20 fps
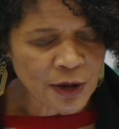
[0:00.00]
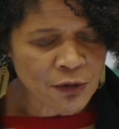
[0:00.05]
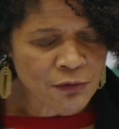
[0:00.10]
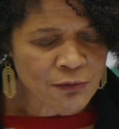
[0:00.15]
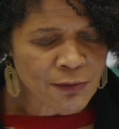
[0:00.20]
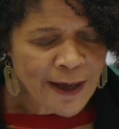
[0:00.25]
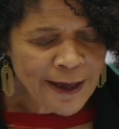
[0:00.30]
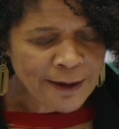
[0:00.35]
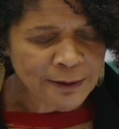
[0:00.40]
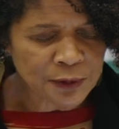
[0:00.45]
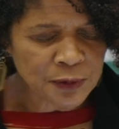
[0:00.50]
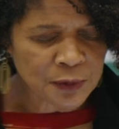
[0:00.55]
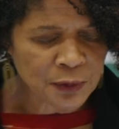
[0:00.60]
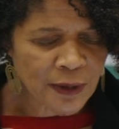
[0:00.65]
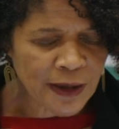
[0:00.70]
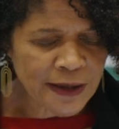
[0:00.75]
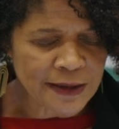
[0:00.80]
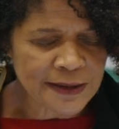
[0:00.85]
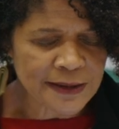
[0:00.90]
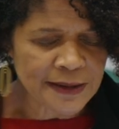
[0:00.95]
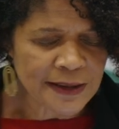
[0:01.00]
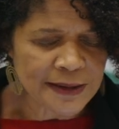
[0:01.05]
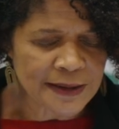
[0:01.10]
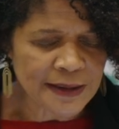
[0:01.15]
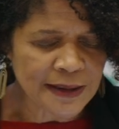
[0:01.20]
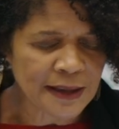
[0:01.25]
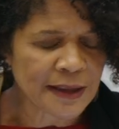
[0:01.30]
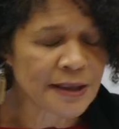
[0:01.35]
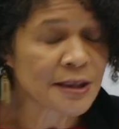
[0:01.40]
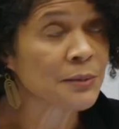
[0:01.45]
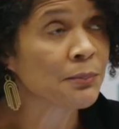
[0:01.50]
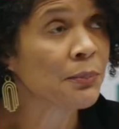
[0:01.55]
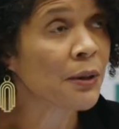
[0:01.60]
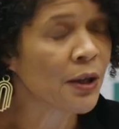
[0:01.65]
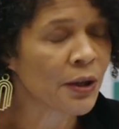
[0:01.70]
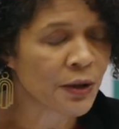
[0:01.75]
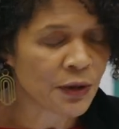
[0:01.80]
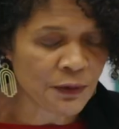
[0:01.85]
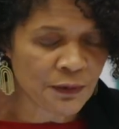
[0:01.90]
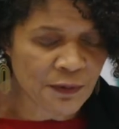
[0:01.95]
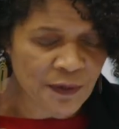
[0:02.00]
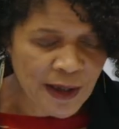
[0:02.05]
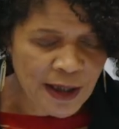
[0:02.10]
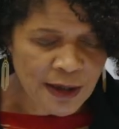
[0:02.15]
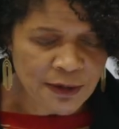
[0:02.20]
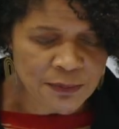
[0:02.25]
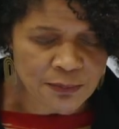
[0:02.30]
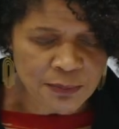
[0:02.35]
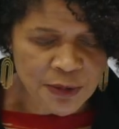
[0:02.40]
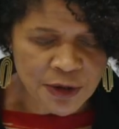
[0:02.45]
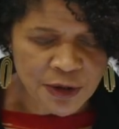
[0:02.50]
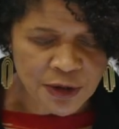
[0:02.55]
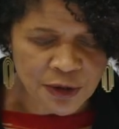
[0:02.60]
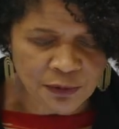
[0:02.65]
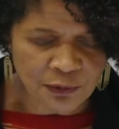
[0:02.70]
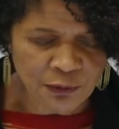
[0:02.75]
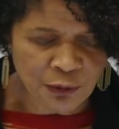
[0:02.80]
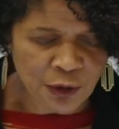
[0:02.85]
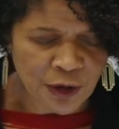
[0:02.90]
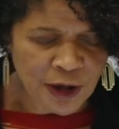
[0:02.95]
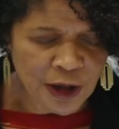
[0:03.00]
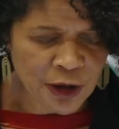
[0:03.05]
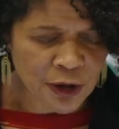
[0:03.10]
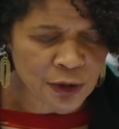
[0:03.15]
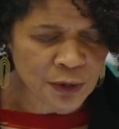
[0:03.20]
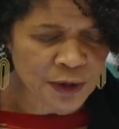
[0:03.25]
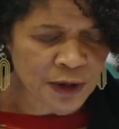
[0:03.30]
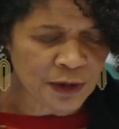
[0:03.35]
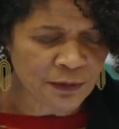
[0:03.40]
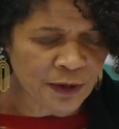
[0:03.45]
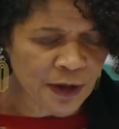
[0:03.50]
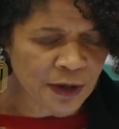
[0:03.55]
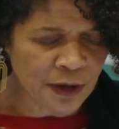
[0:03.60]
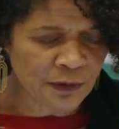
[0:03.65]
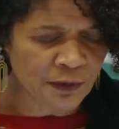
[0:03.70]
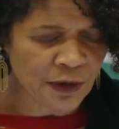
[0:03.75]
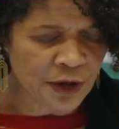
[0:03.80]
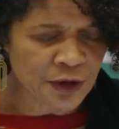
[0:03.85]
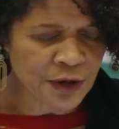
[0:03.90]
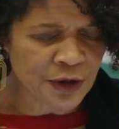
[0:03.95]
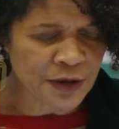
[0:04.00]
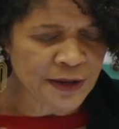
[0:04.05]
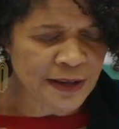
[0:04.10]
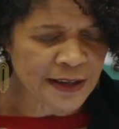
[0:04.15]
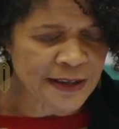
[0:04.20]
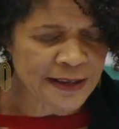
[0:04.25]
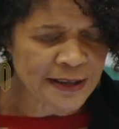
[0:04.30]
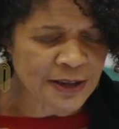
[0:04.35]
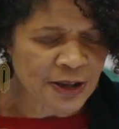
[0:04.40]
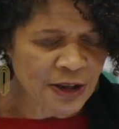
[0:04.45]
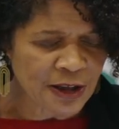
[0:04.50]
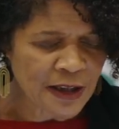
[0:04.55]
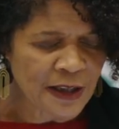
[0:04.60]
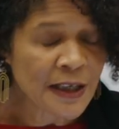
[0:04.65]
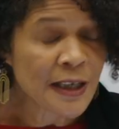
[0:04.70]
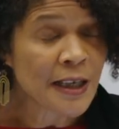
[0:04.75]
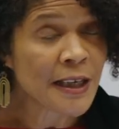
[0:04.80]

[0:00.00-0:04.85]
around White City as part of their ambition for an inclusive innovation district